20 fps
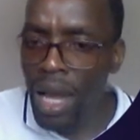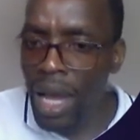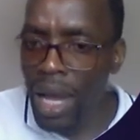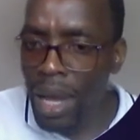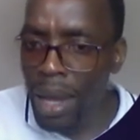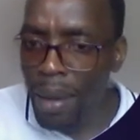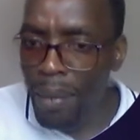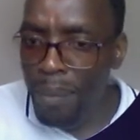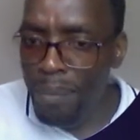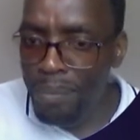
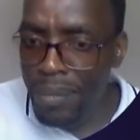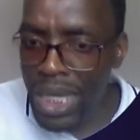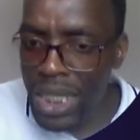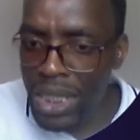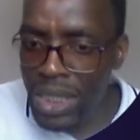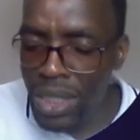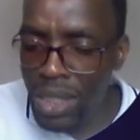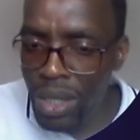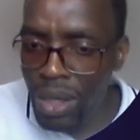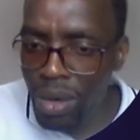
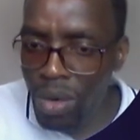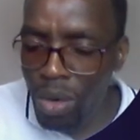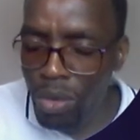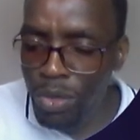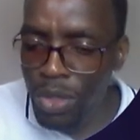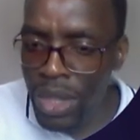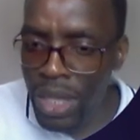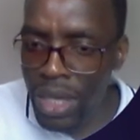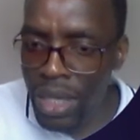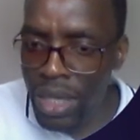margin of
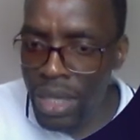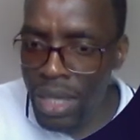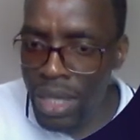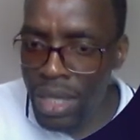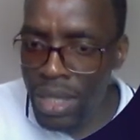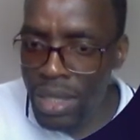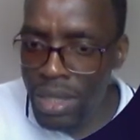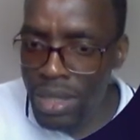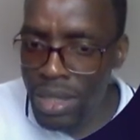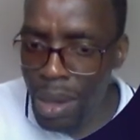
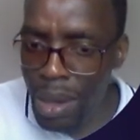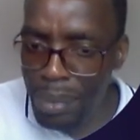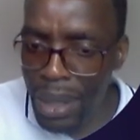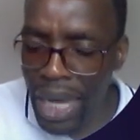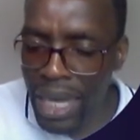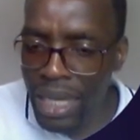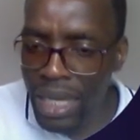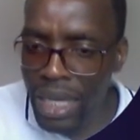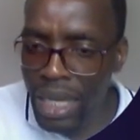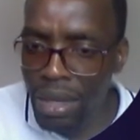the supply
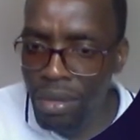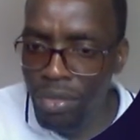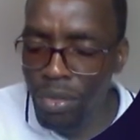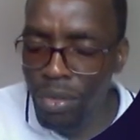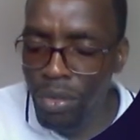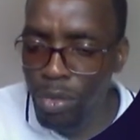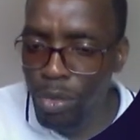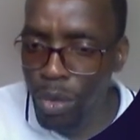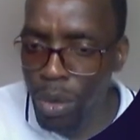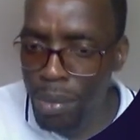curve
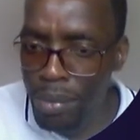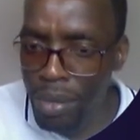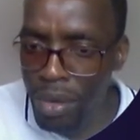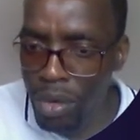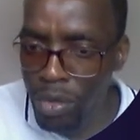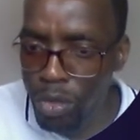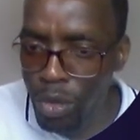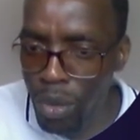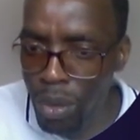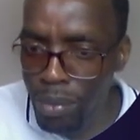from
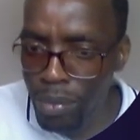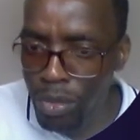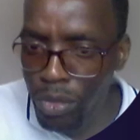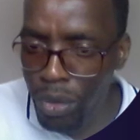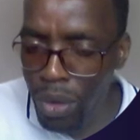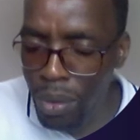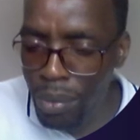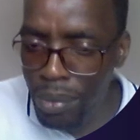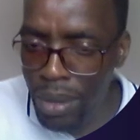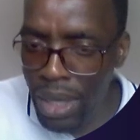
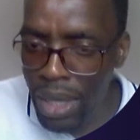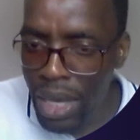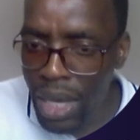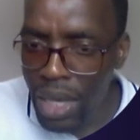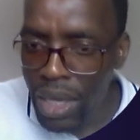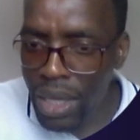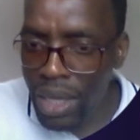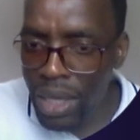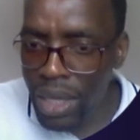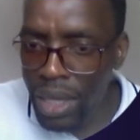
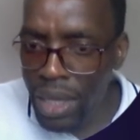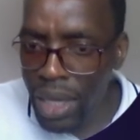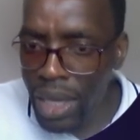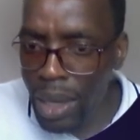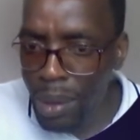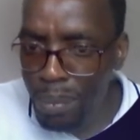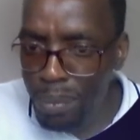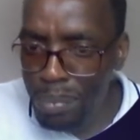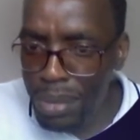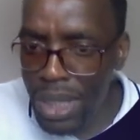
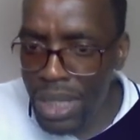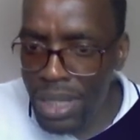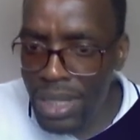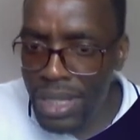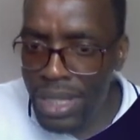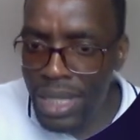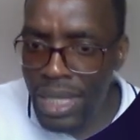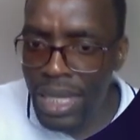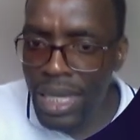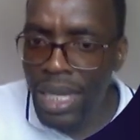
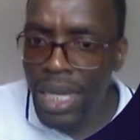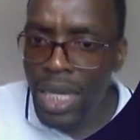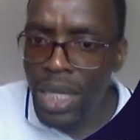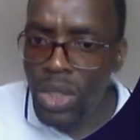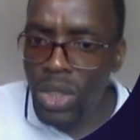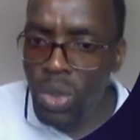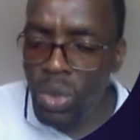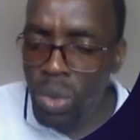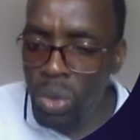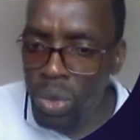MPC
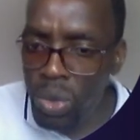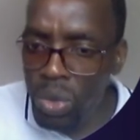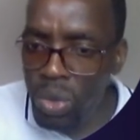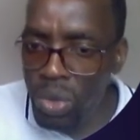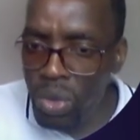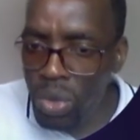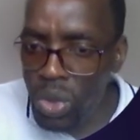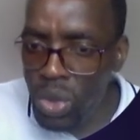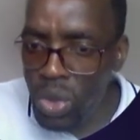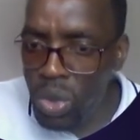
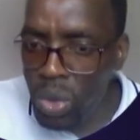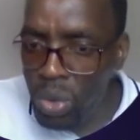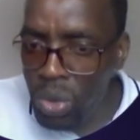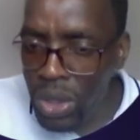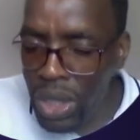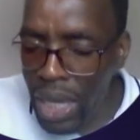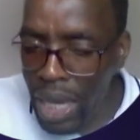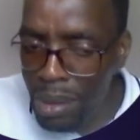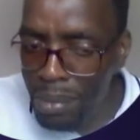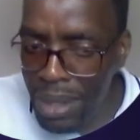to
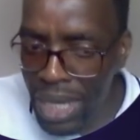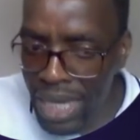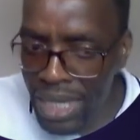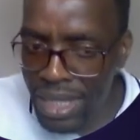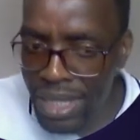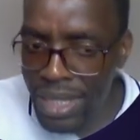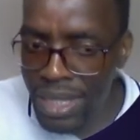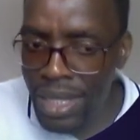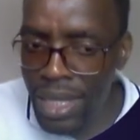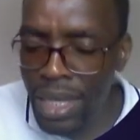
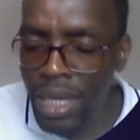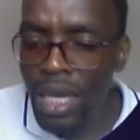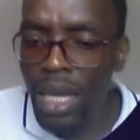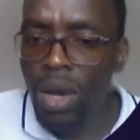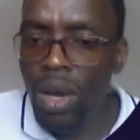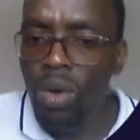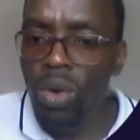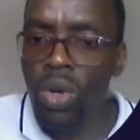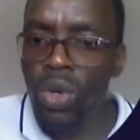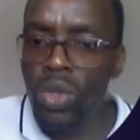MSC,
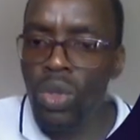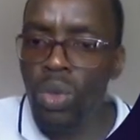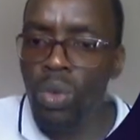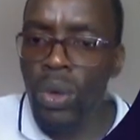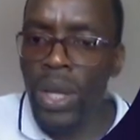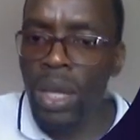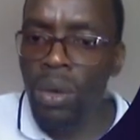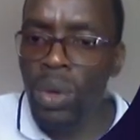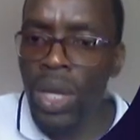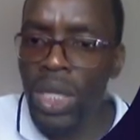or you were
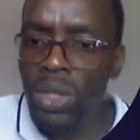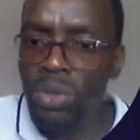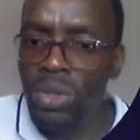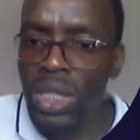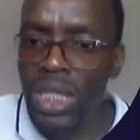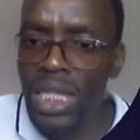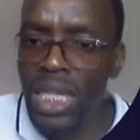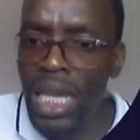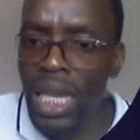going to say